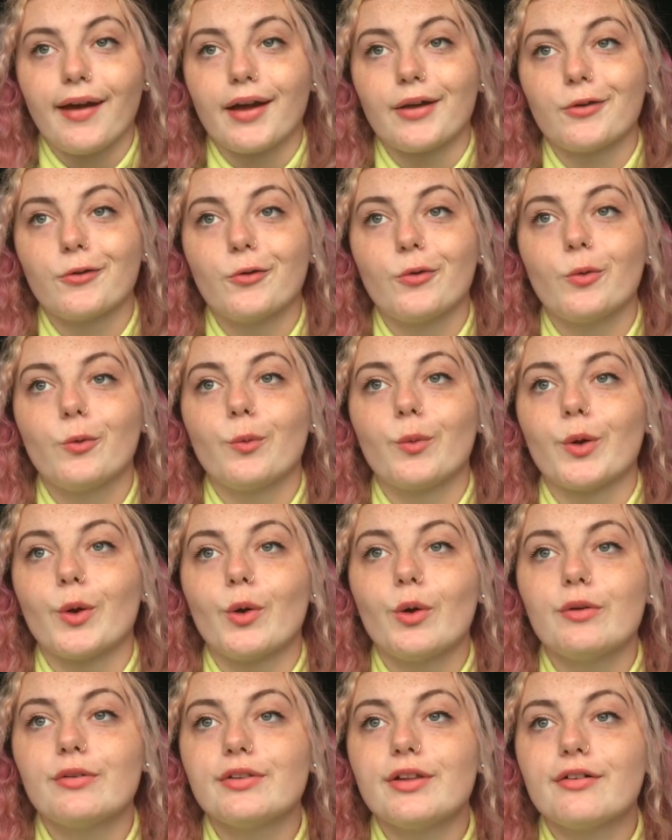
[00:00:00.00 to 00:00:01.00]
I know we
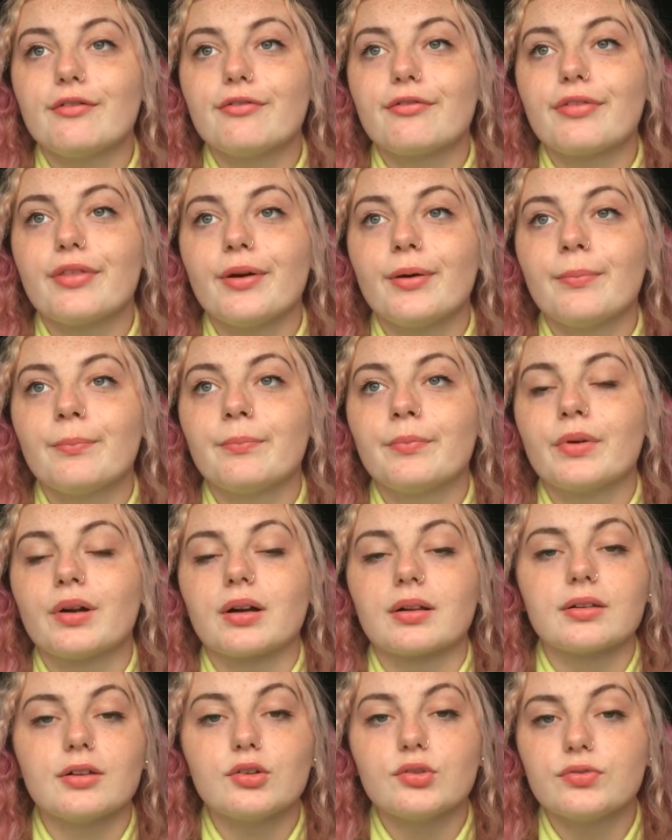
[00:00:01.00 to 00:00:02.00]
all love them,
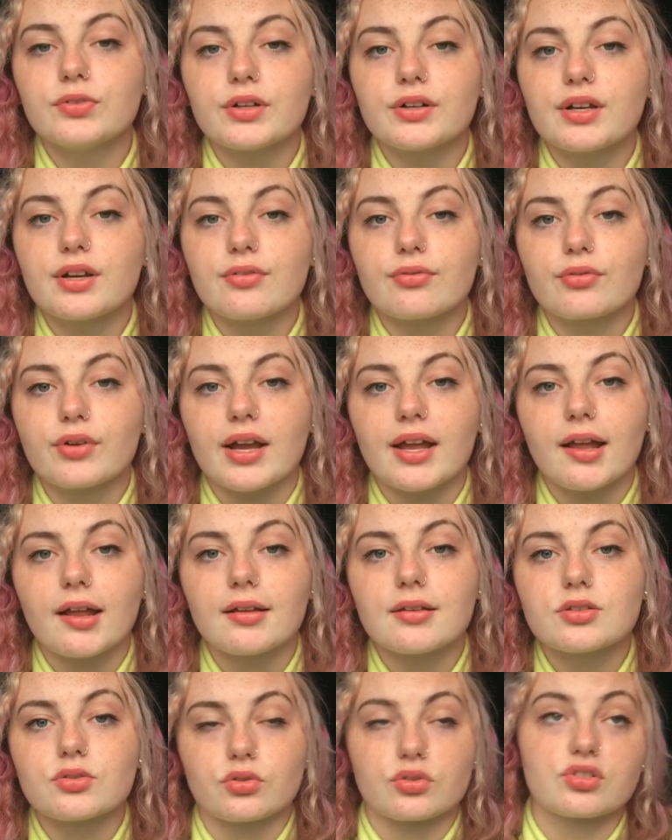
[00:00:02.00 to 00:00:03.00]
our little furry
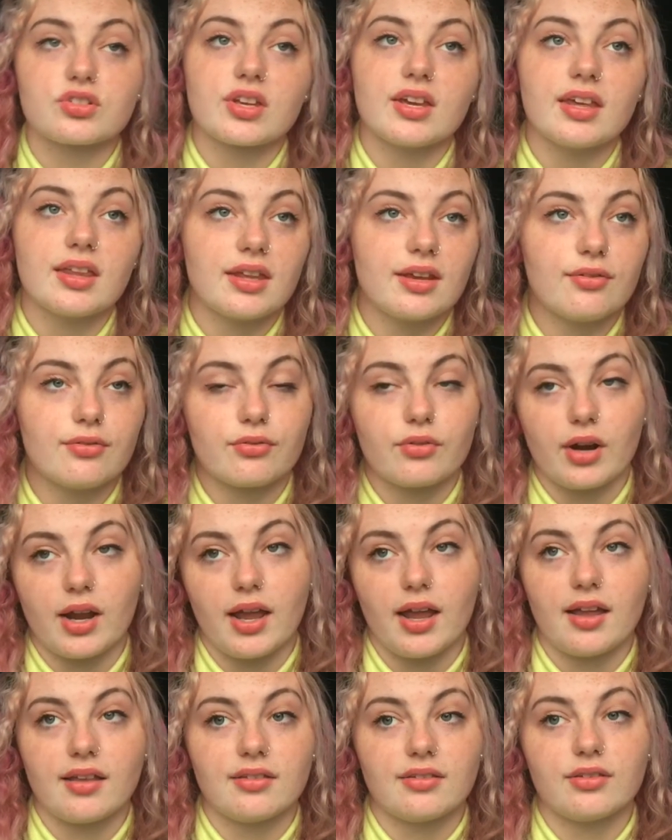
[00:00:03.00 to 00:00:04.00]
friends, or scaly
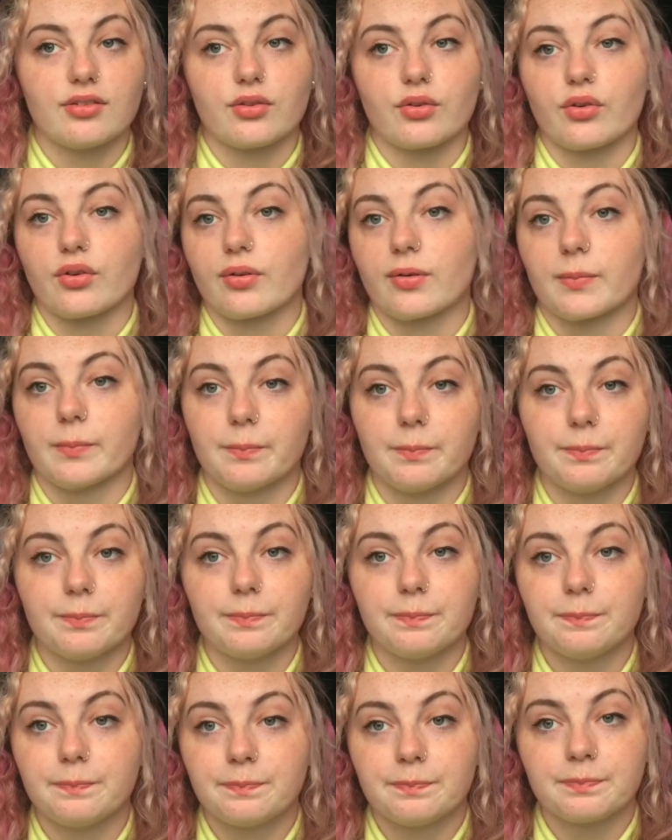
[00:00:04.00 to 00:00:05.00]
friends, or
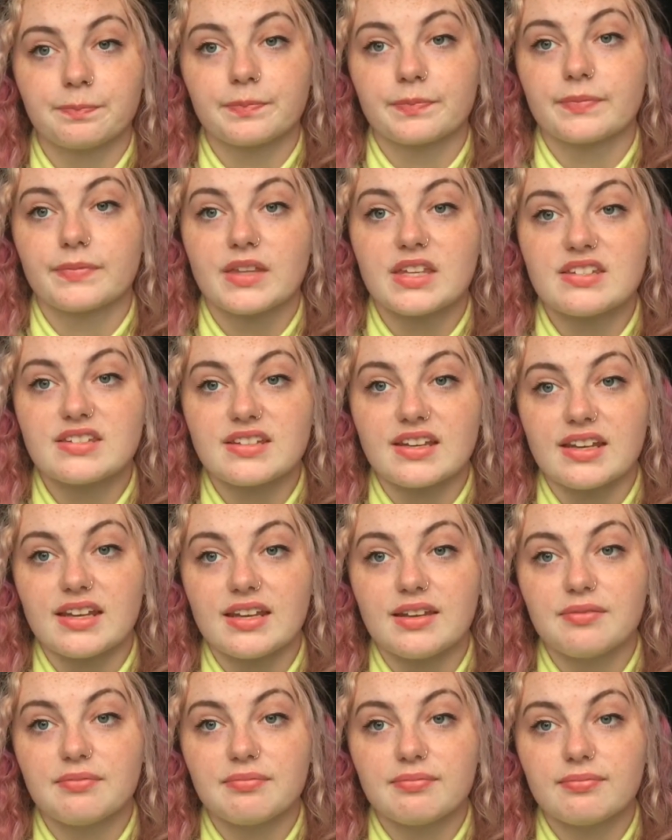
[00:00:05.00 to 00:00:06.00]

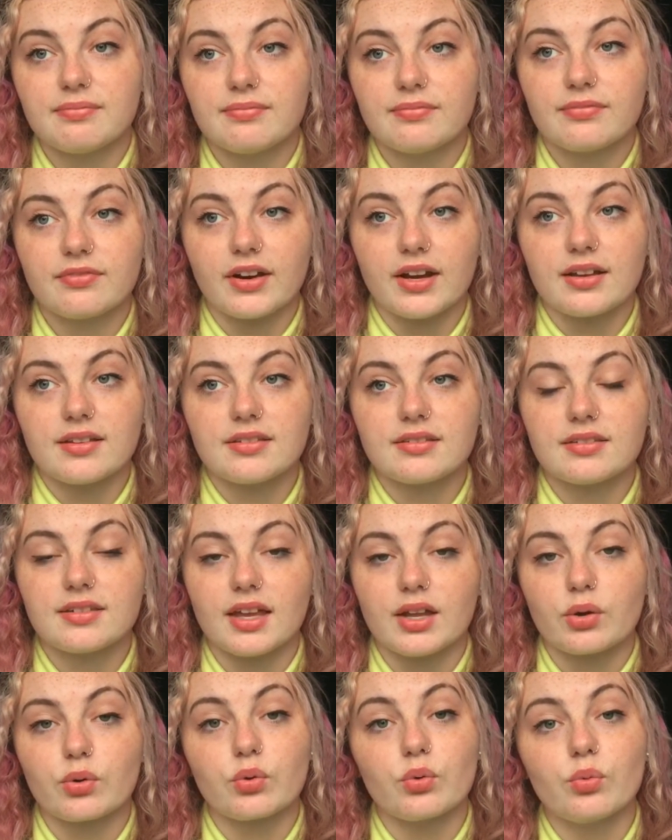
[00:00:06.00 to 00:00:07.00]
skinny friends.
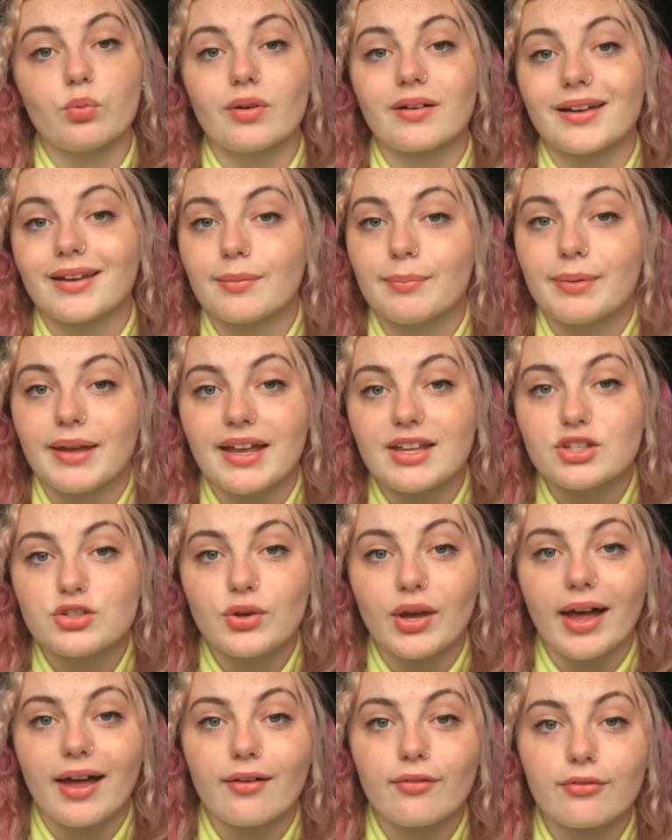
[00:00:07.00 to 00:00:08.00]
I don't know what kind of pets you
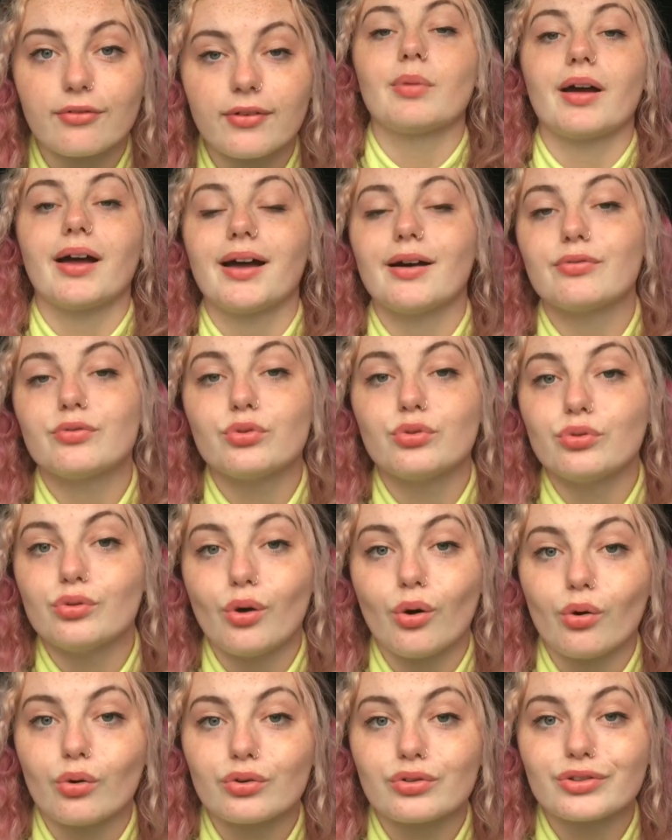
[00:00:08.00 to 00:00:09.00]
have, but I have 2
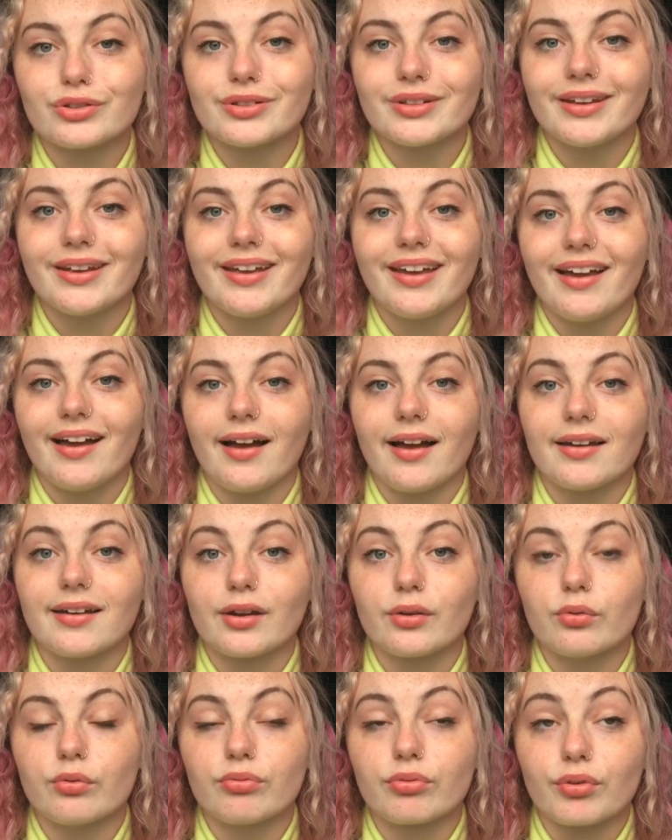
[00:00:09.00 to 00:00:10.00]
dogs, and I
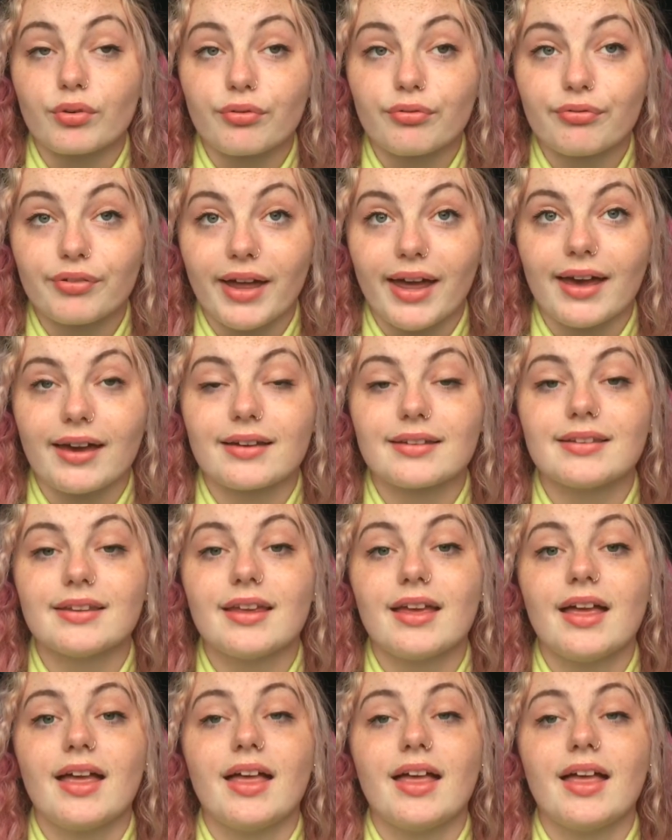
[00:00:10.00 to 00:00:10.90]
know for a fact